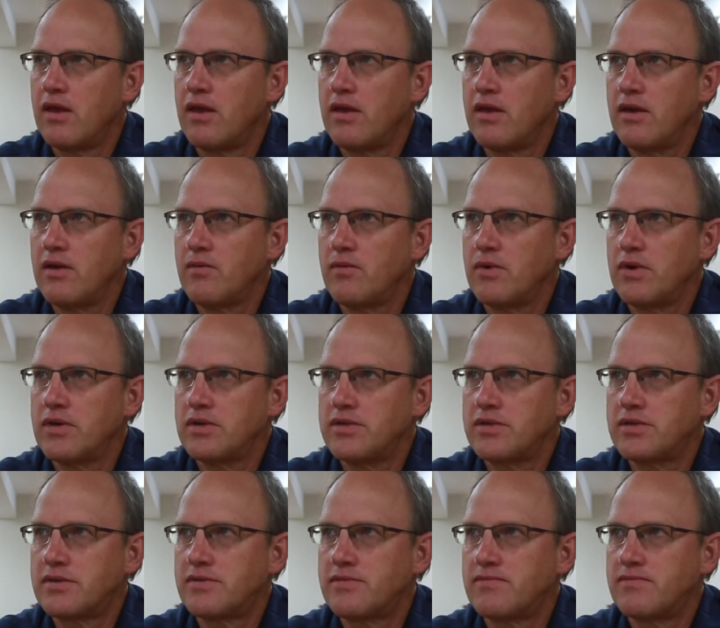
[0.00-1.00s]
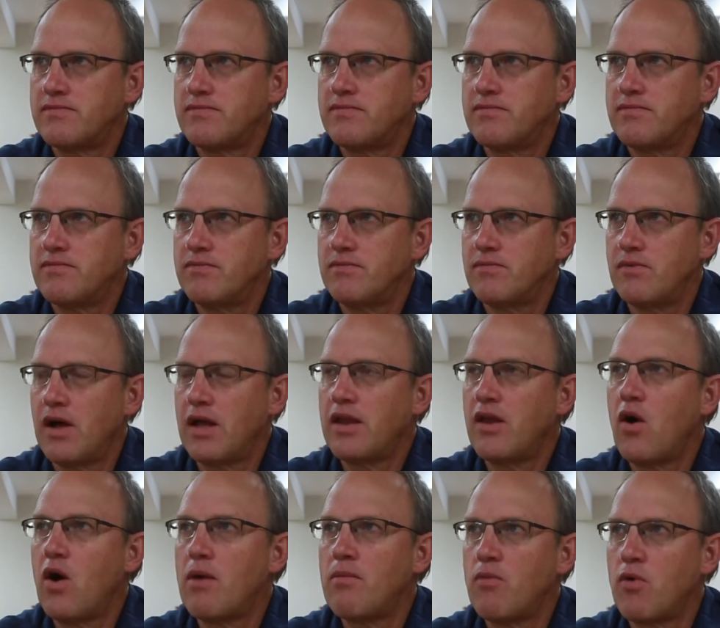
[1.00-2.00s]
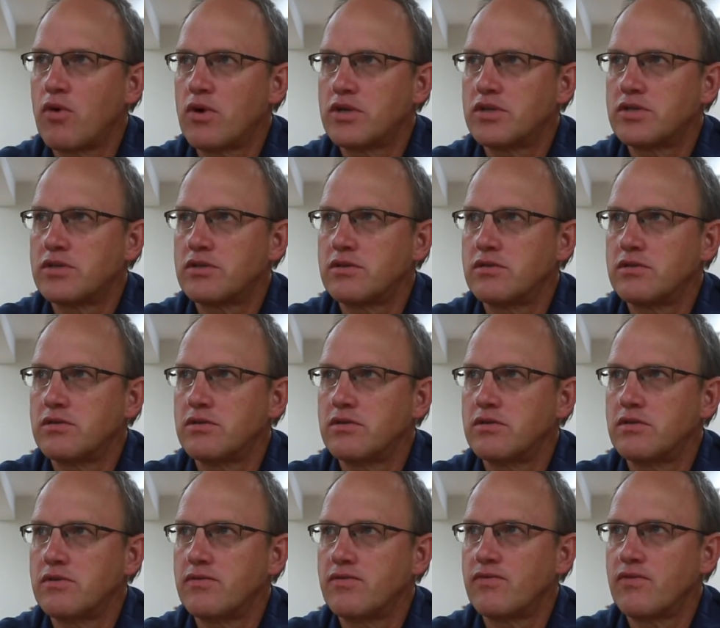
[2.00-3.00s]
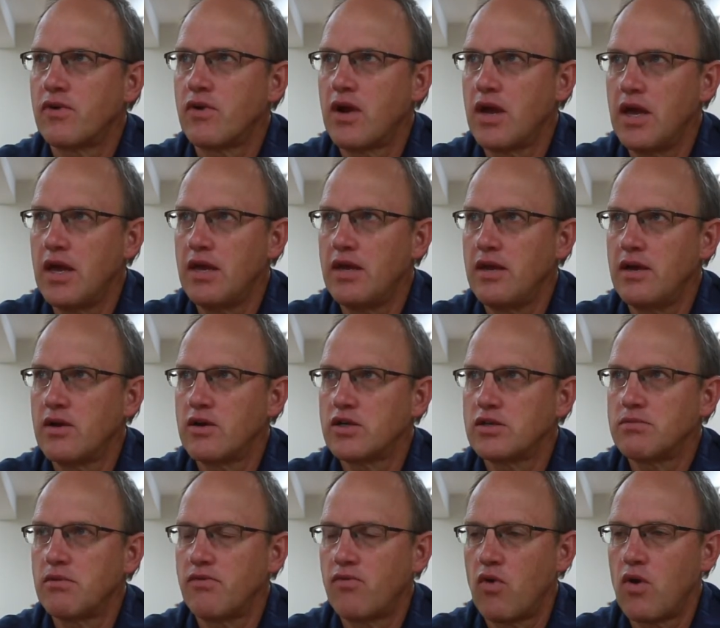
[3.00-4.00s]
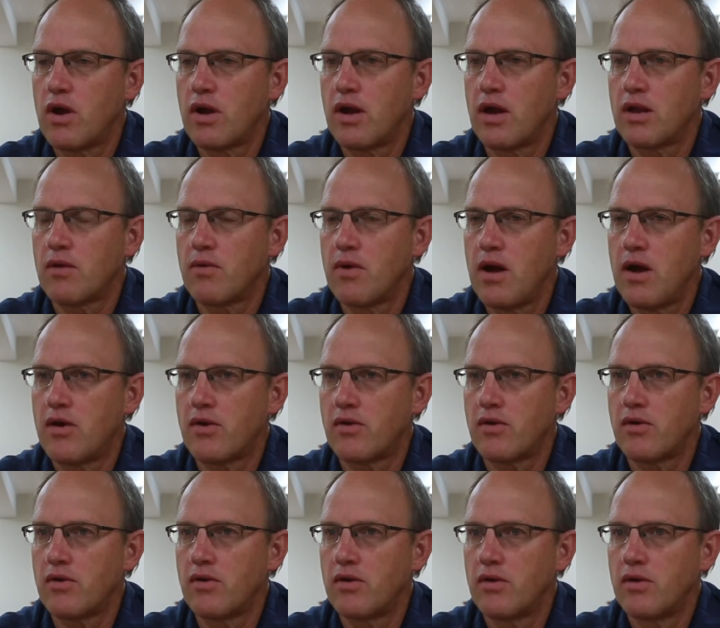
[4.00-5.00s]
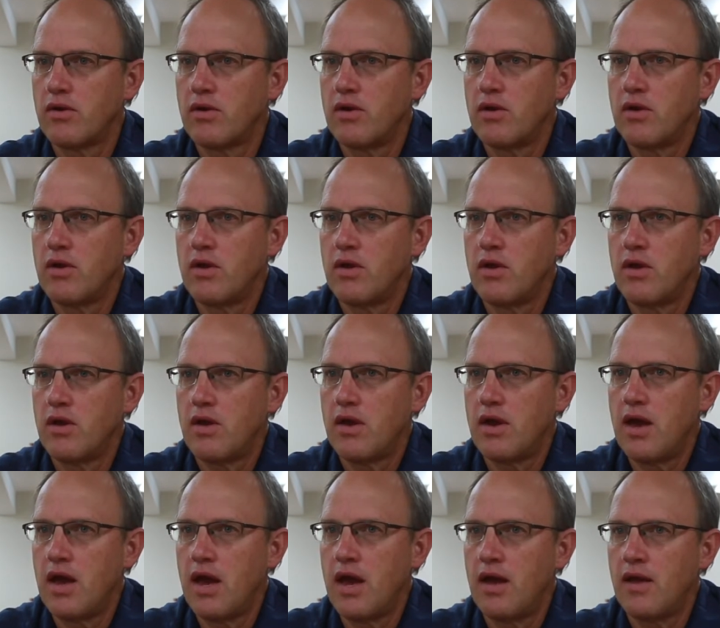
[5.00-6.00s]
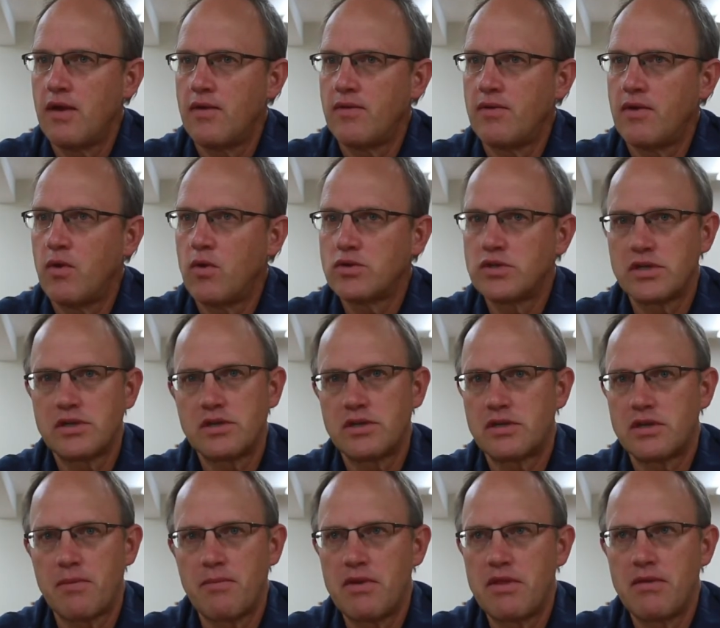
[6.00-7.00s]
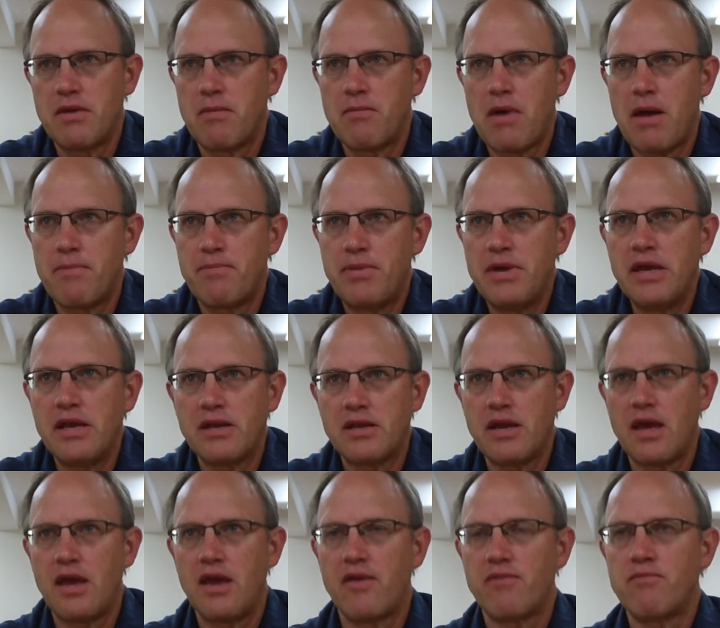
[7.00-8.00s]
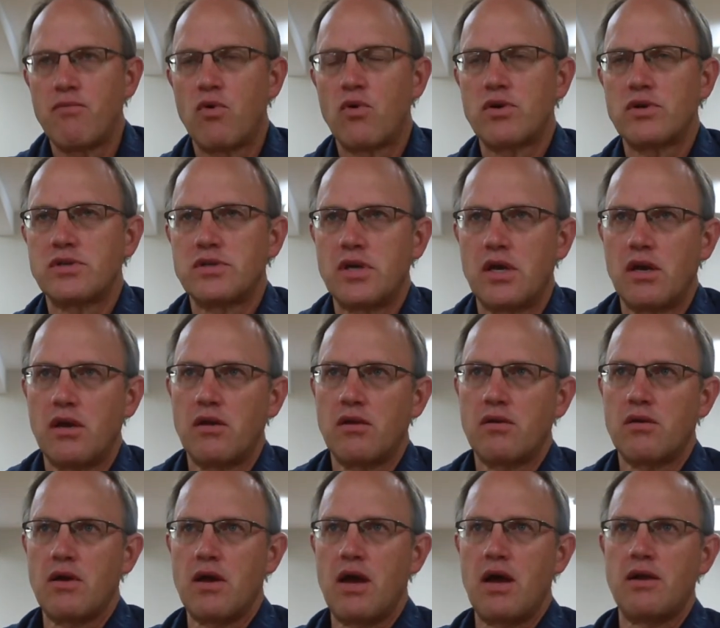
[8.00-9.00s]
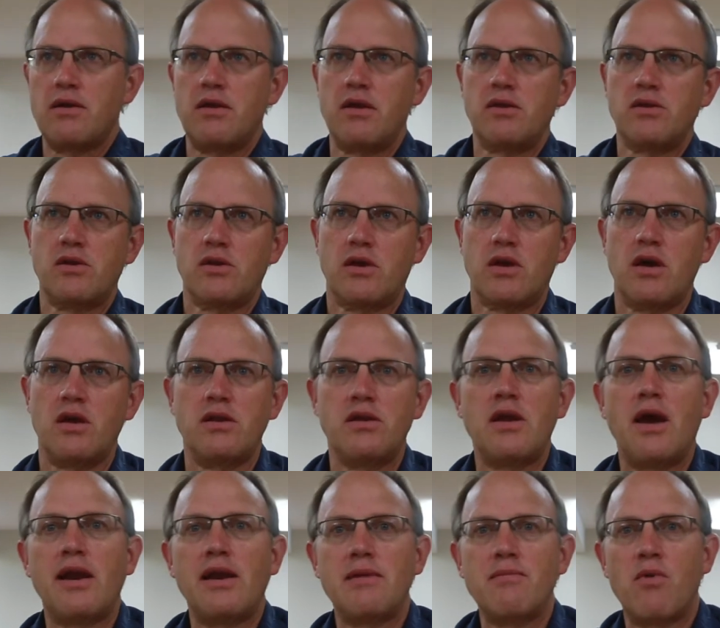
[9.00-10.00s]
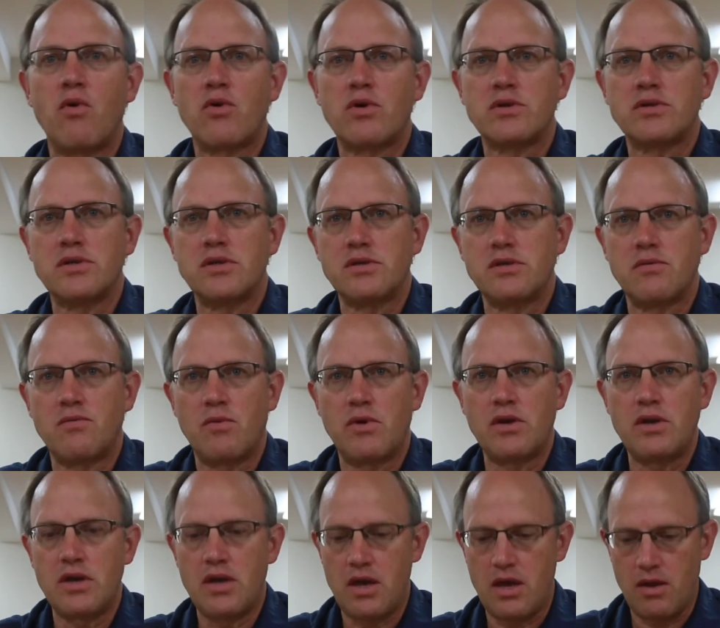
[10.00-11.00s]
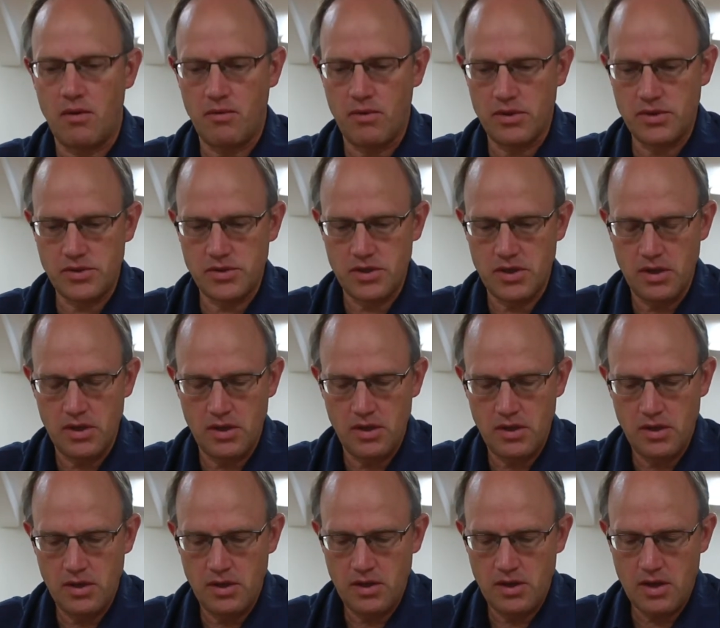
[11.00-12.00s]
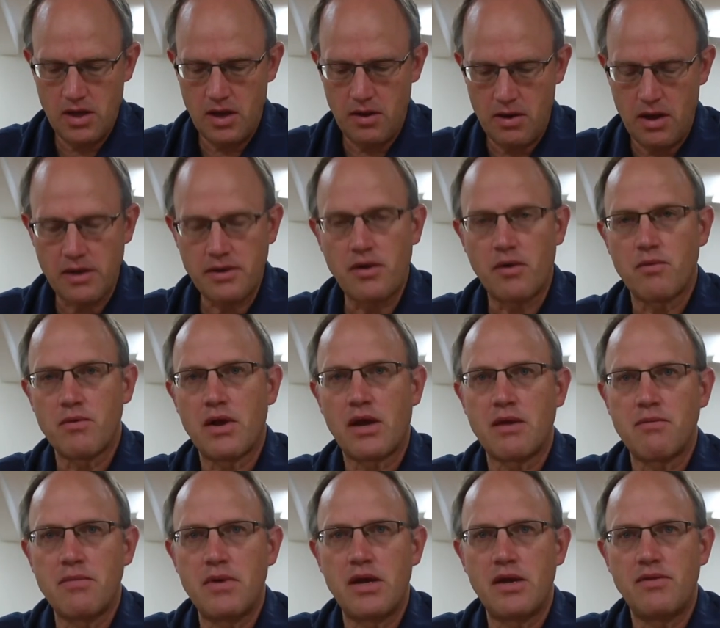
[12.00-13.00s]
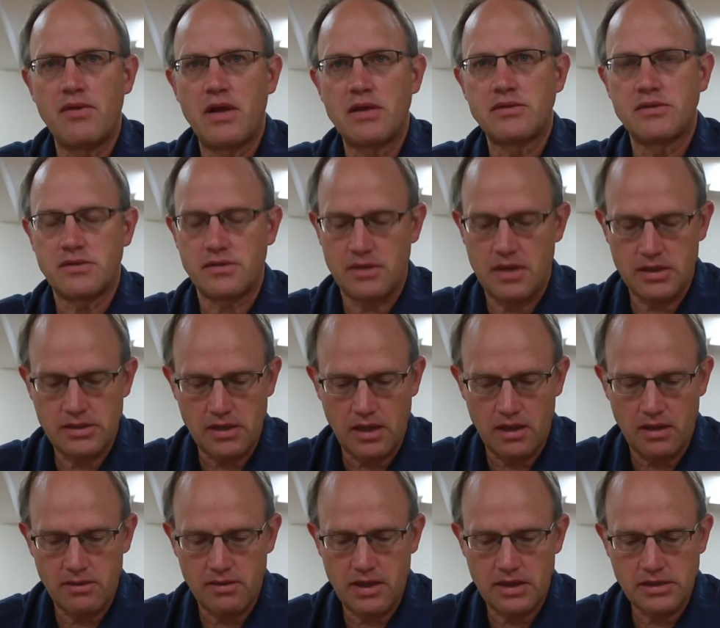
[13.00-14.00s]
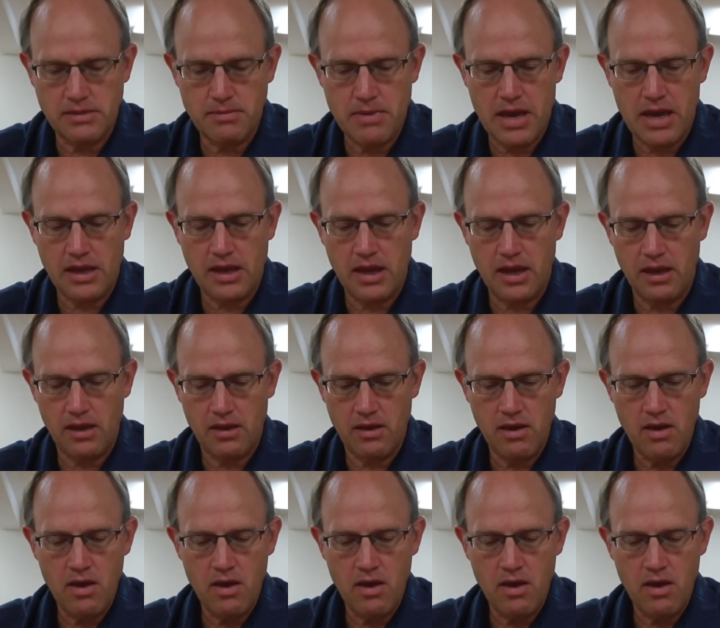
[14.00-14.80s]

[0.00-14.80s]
it was, well, I know I mortised for 8 years before I got a router. And there was my peak day of mortising, I cut 90 mortises in one day, which I don't recommend. That's a backache.